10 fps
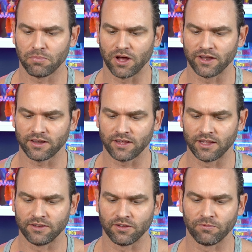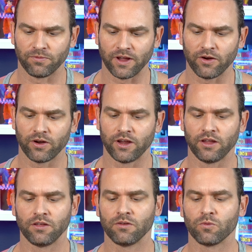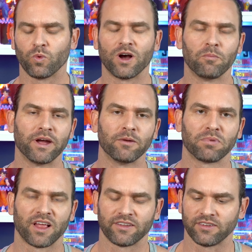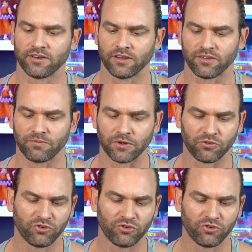but it's a very well-made plastic, doesn't feel